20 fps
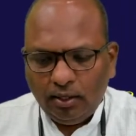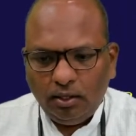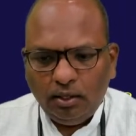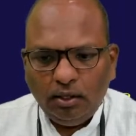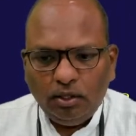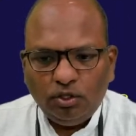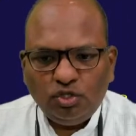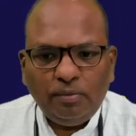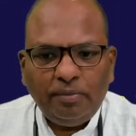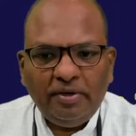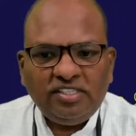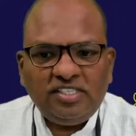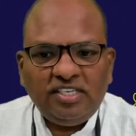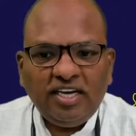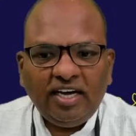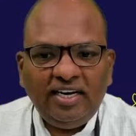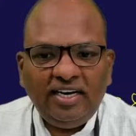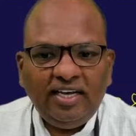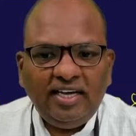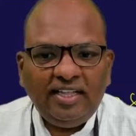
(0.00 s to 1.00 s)
So
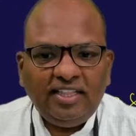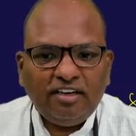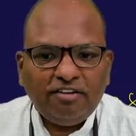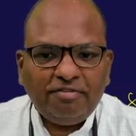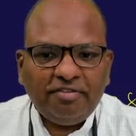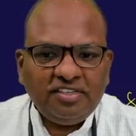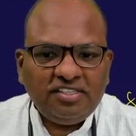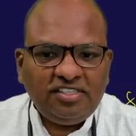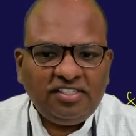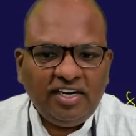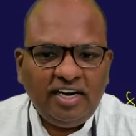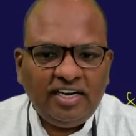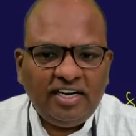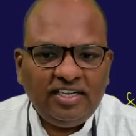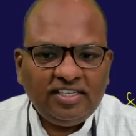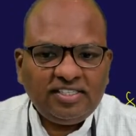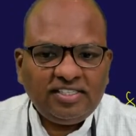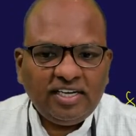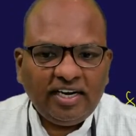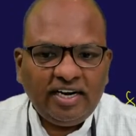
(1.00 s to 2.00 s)
basically, the first and the
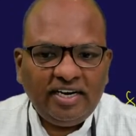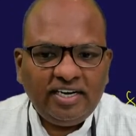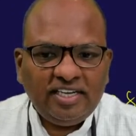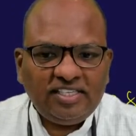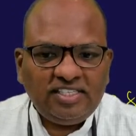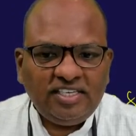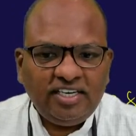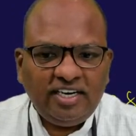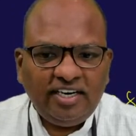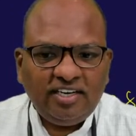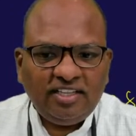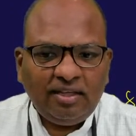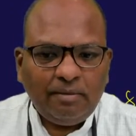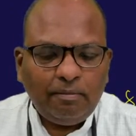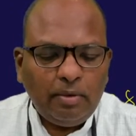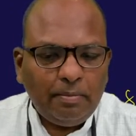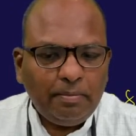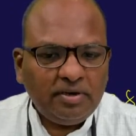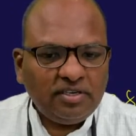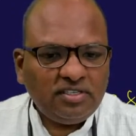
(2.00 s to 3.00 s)
second estate, the
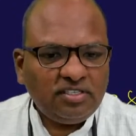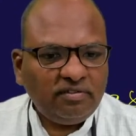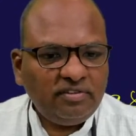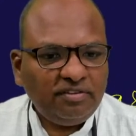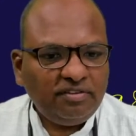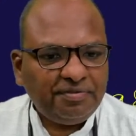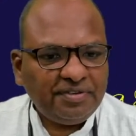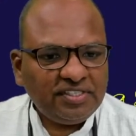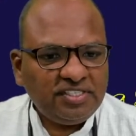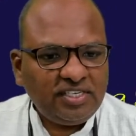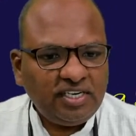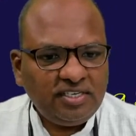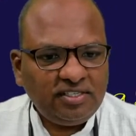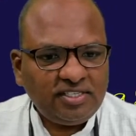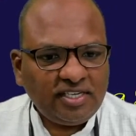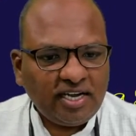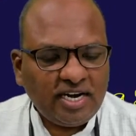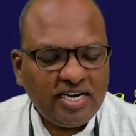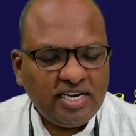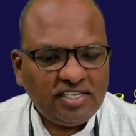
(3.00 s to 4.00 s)
members of the first and
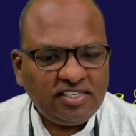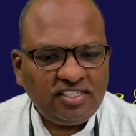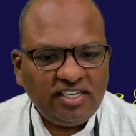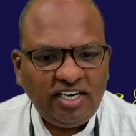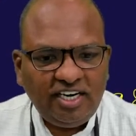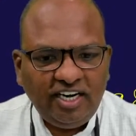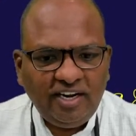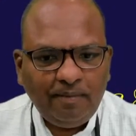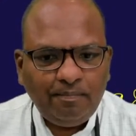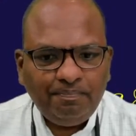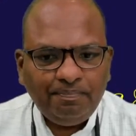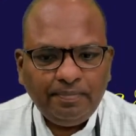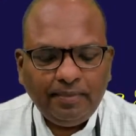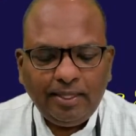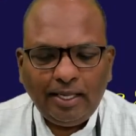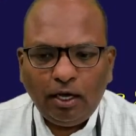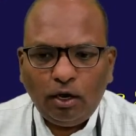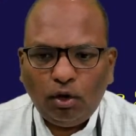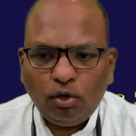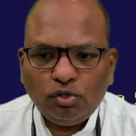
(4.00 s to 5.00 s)
second estate, they
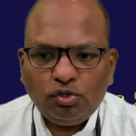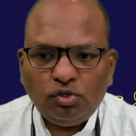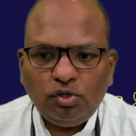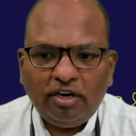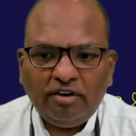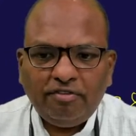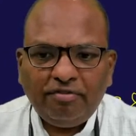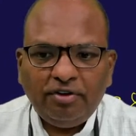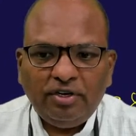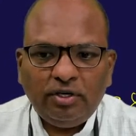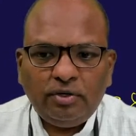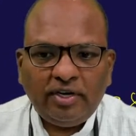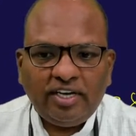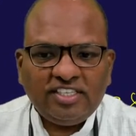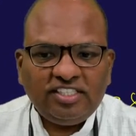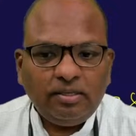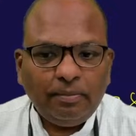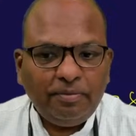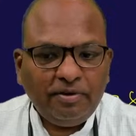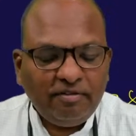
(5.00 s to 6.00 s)
are also referred to as
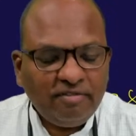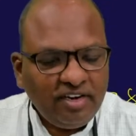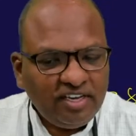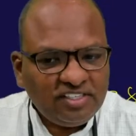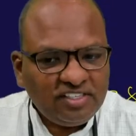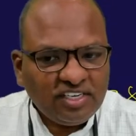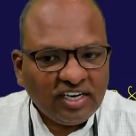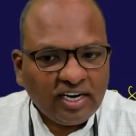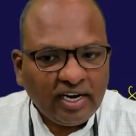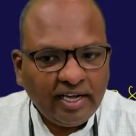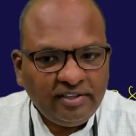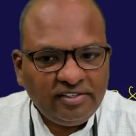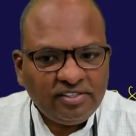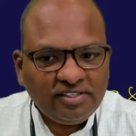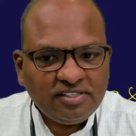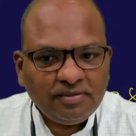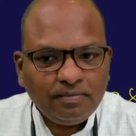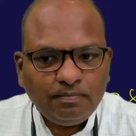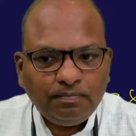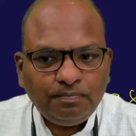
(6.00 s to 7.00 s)
the privileged
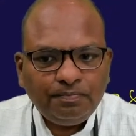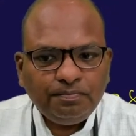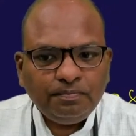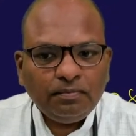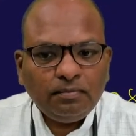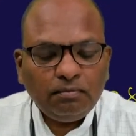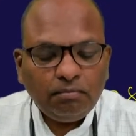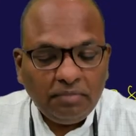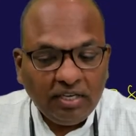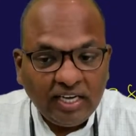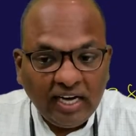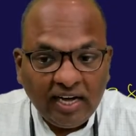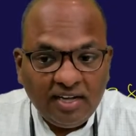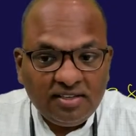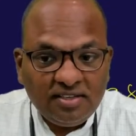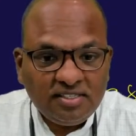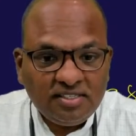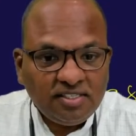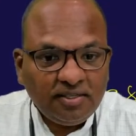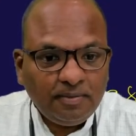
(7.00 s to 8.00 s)
class
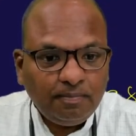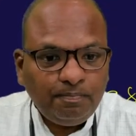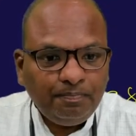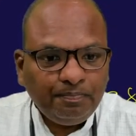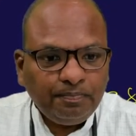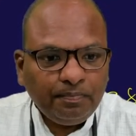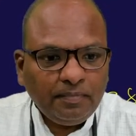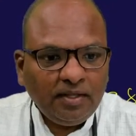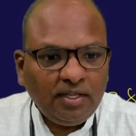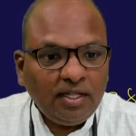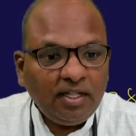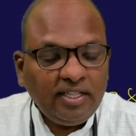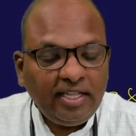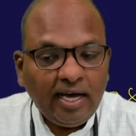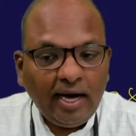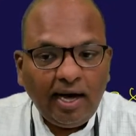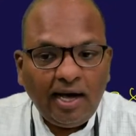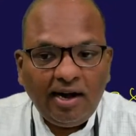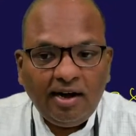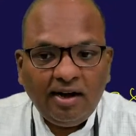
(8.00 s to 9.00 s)
because they
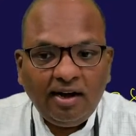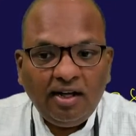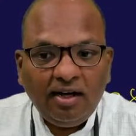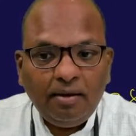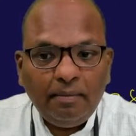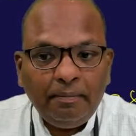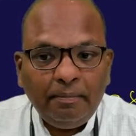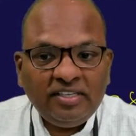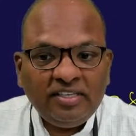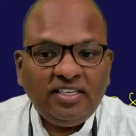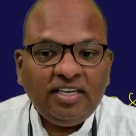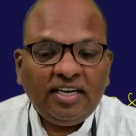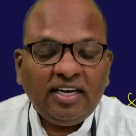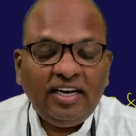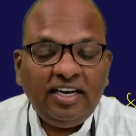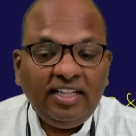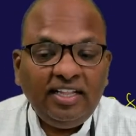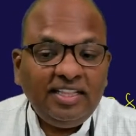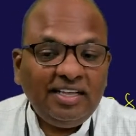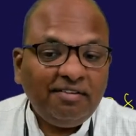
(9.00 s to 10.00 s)

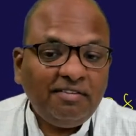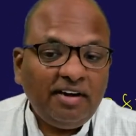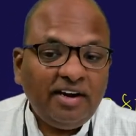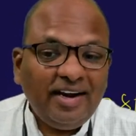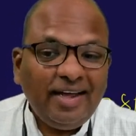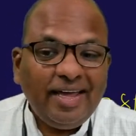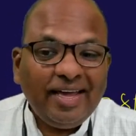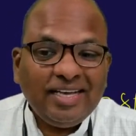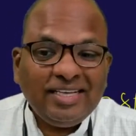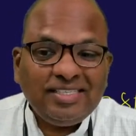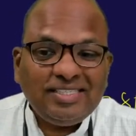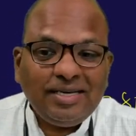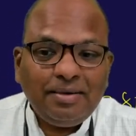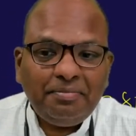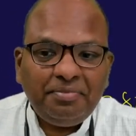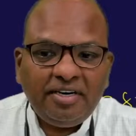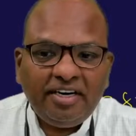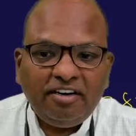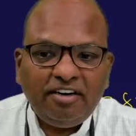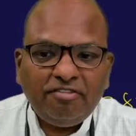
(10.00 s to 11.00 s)
were
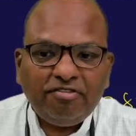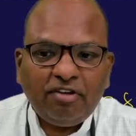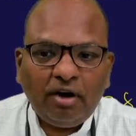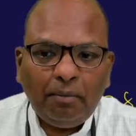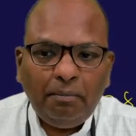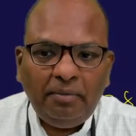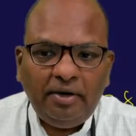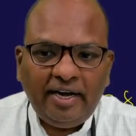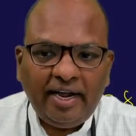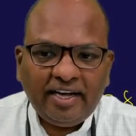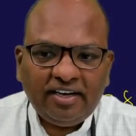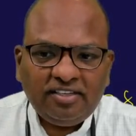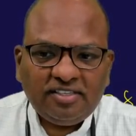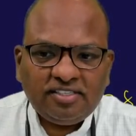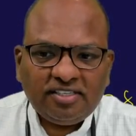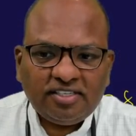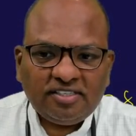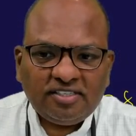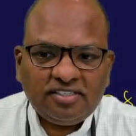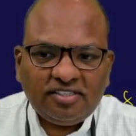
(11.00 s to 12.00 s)
exempted from
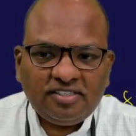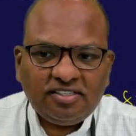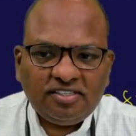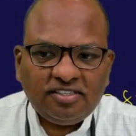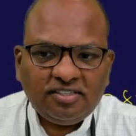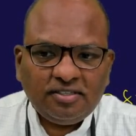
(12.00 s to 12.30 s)
taxes.